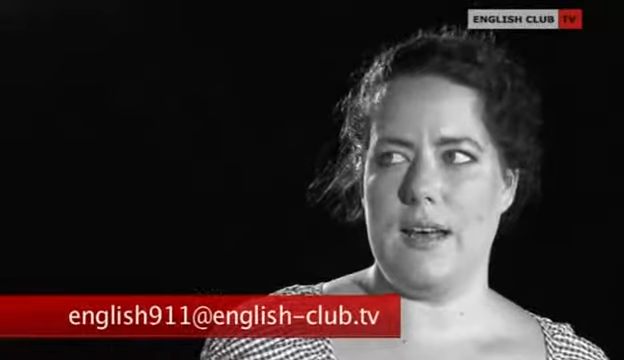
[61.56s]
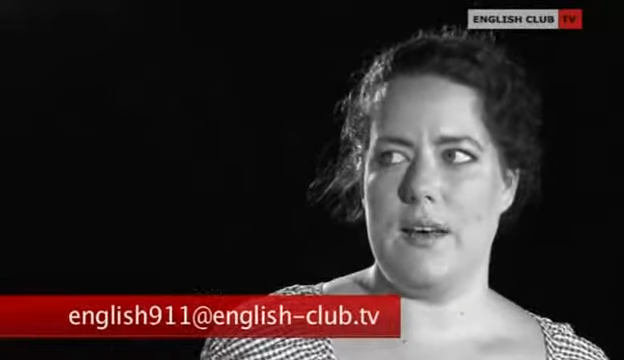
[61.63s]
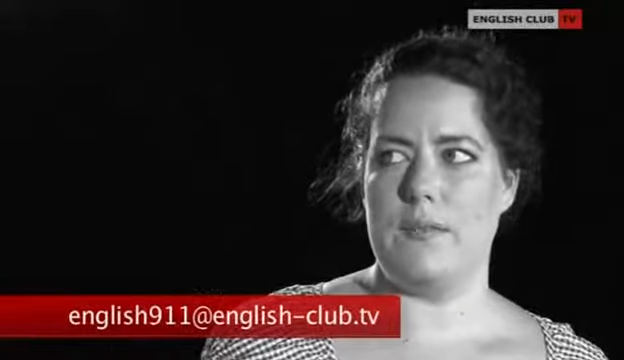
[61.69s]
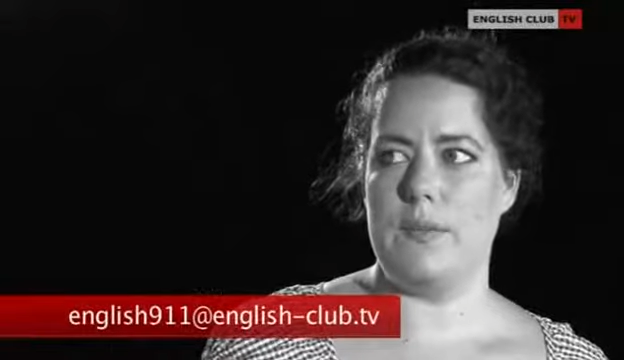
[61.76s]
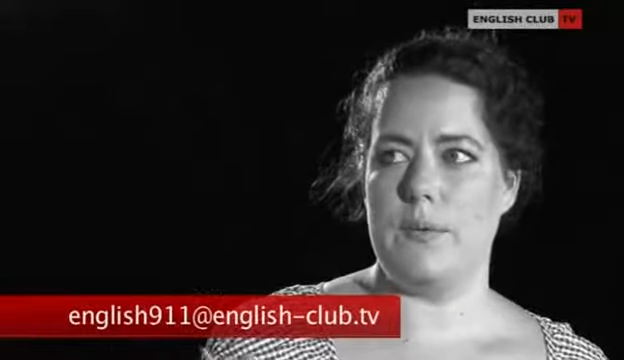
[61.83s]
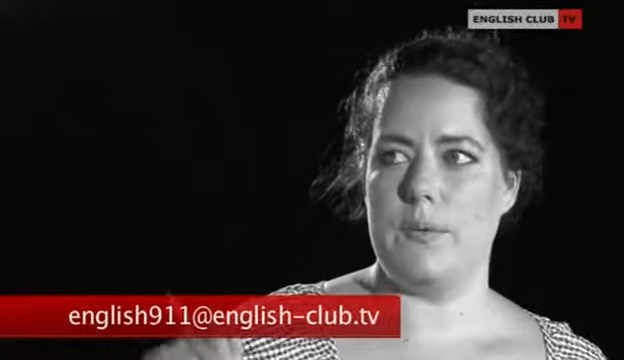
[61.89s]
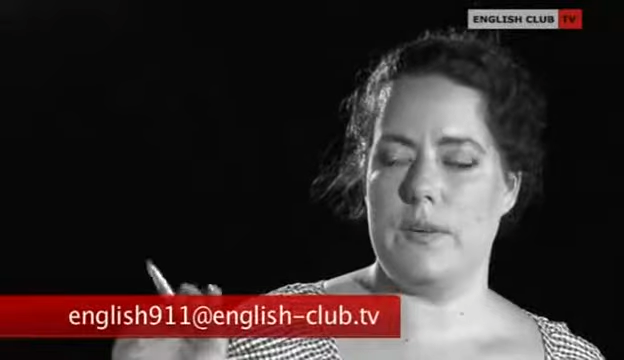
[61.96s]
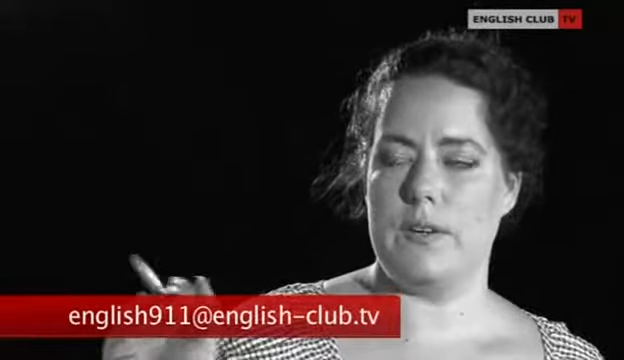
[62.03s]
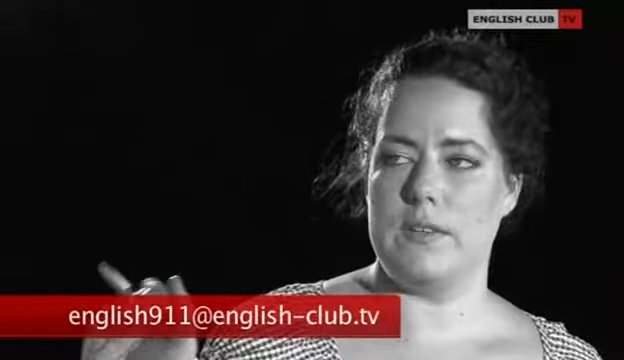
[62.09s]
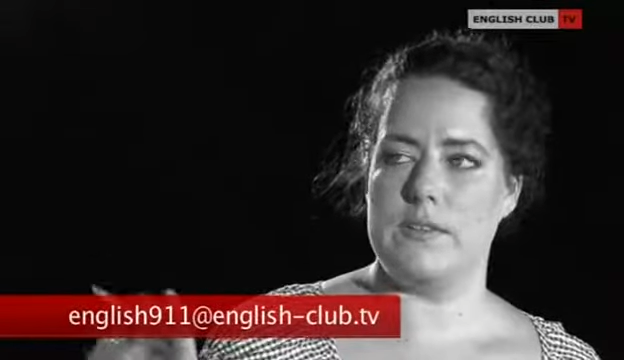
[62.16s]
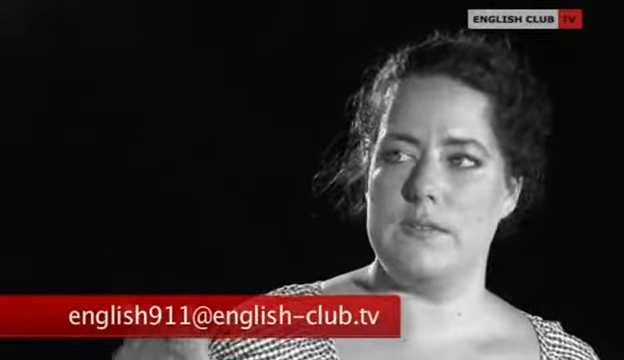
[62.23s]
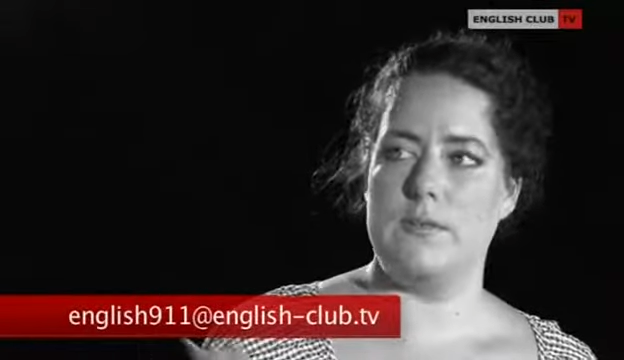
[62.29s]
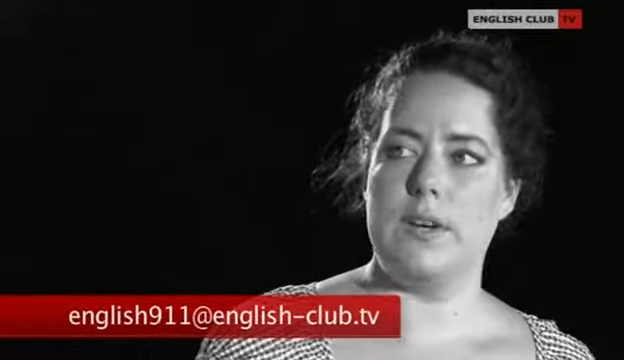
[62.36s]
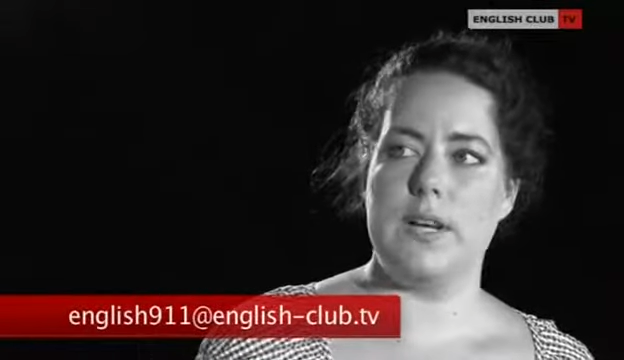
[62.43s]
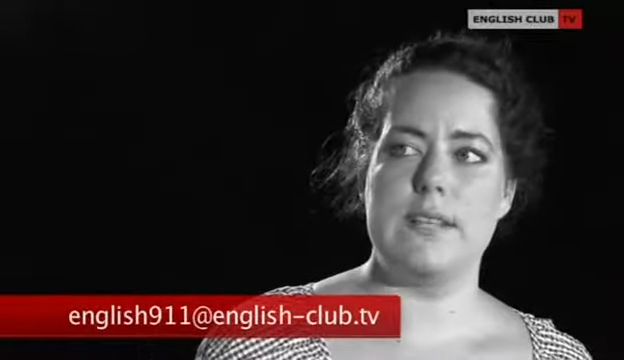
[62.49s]
of the words.
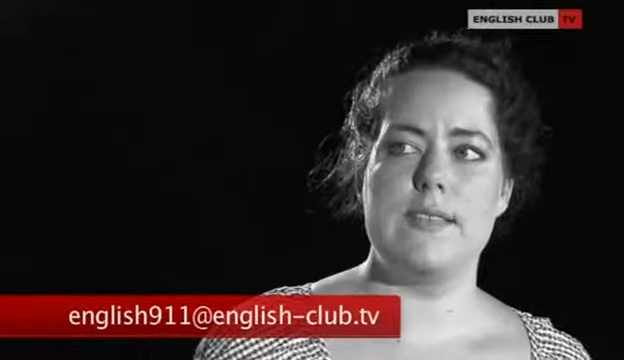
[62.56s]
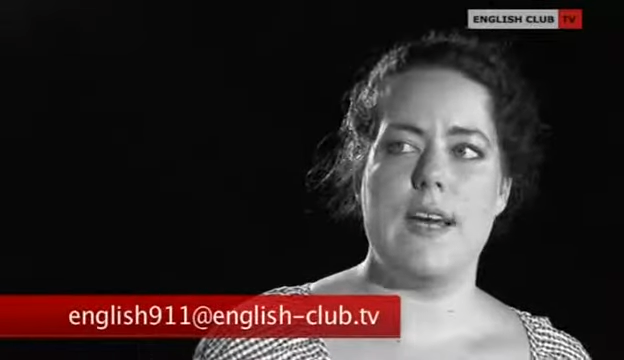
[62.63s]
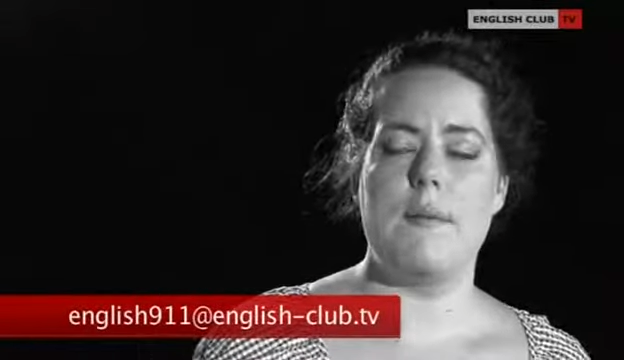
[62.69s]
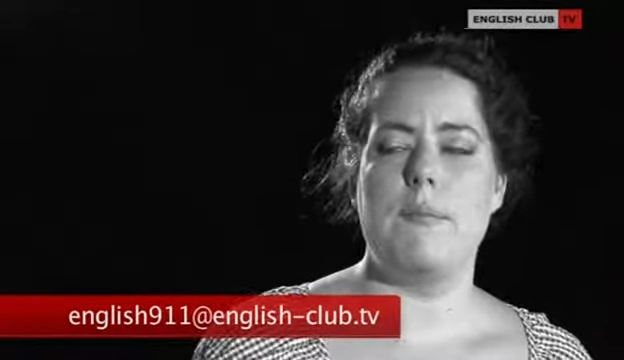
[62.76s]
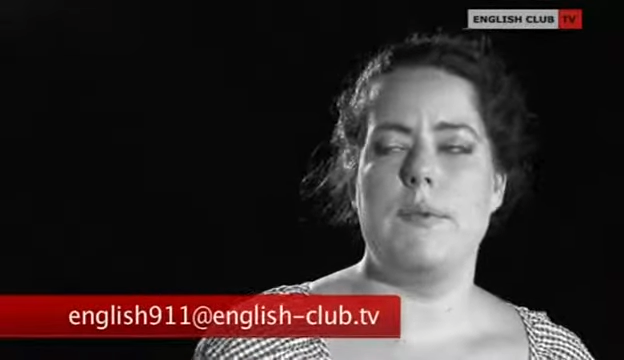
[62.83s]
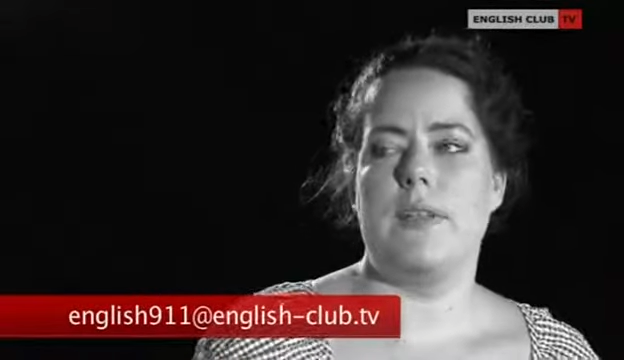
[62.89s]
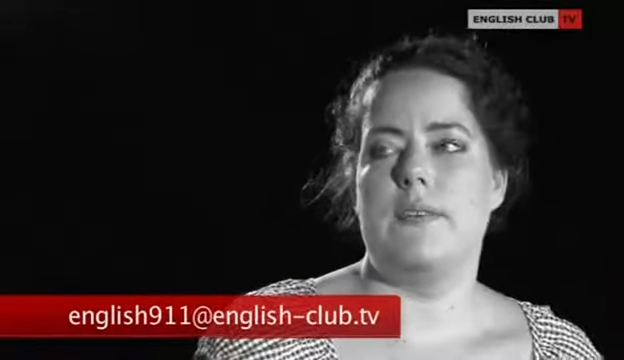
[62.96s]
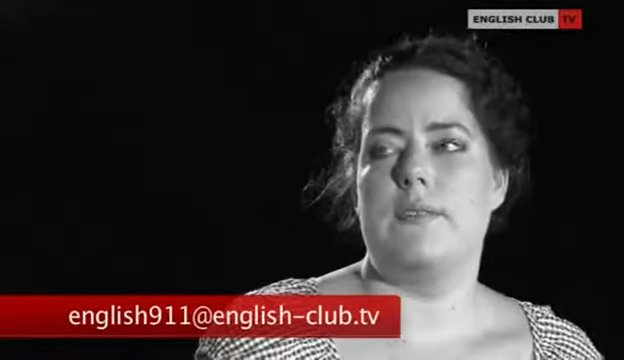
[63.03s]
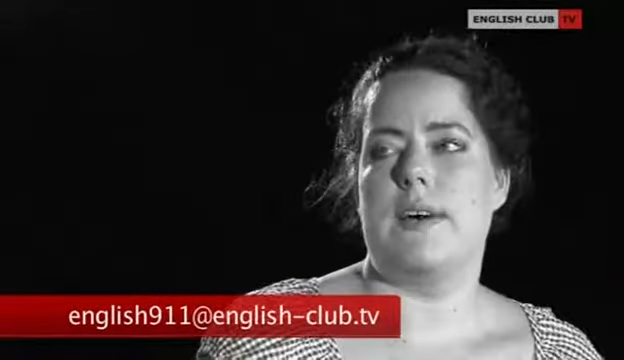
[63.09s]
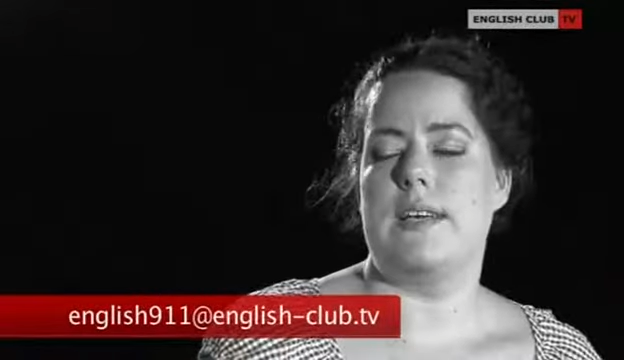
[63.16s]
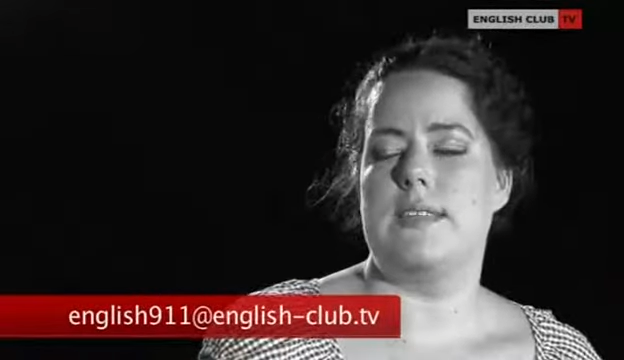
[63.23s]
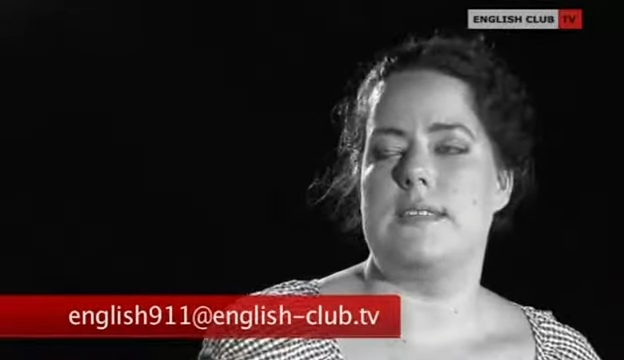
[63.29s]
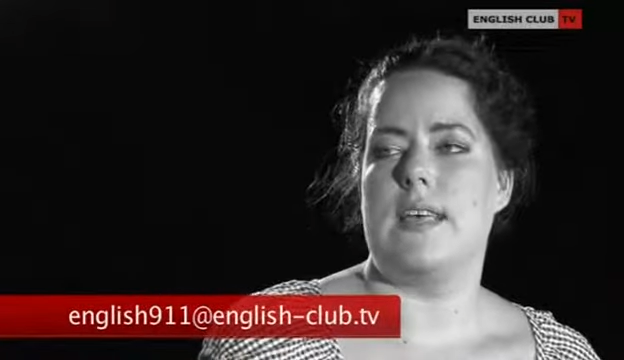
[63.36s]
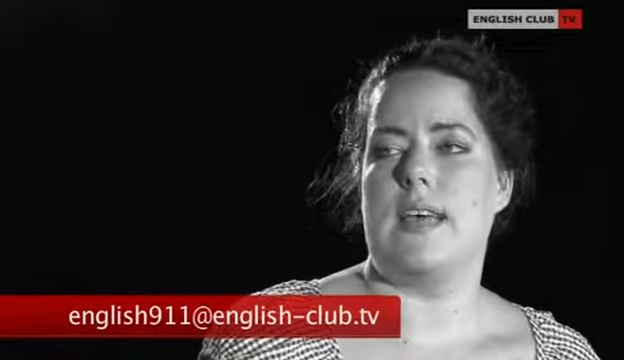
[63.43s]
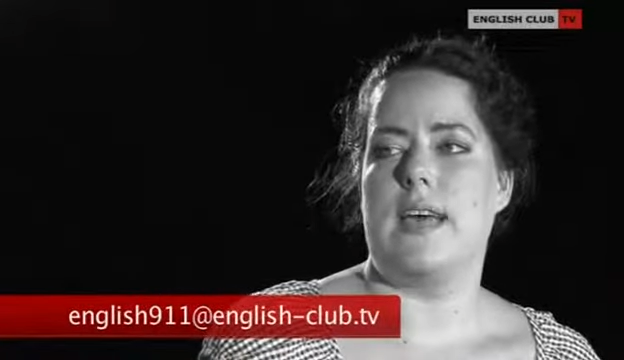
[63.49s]
For example, if I
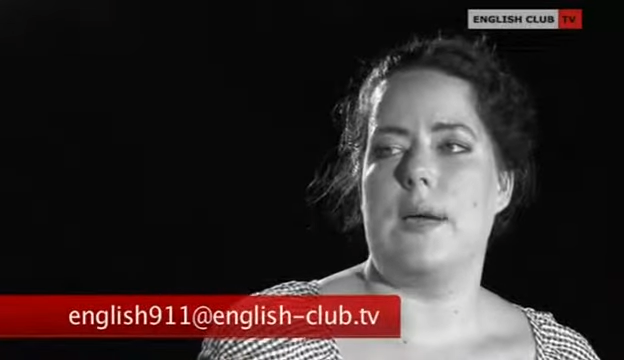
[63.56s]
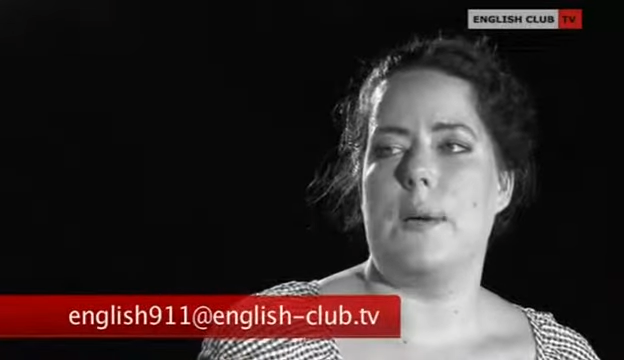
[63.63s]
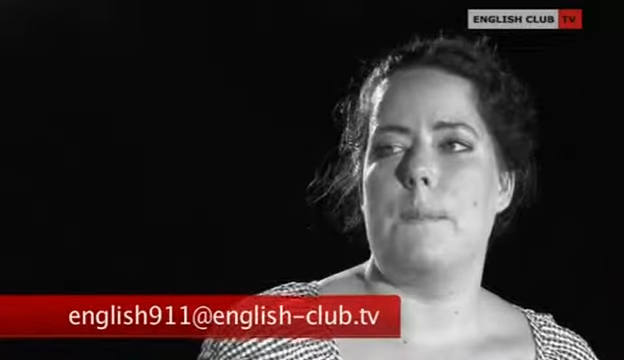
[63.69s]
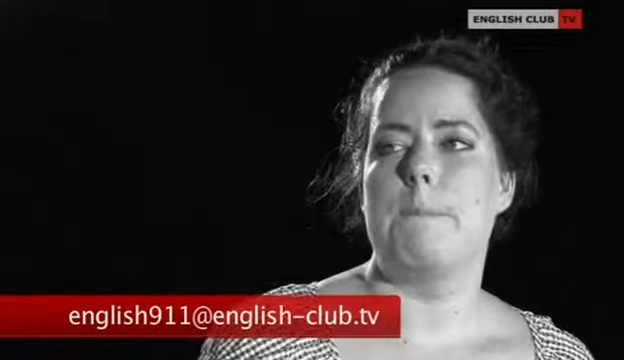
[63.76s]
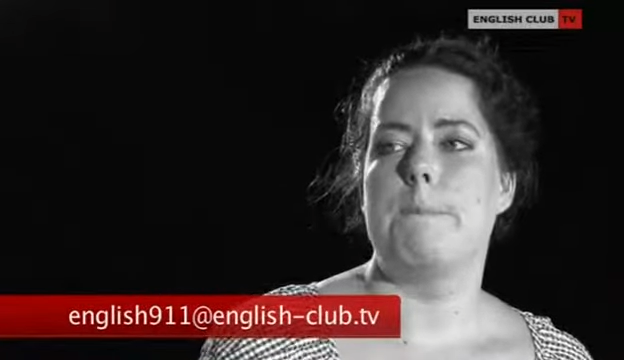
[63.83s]
say,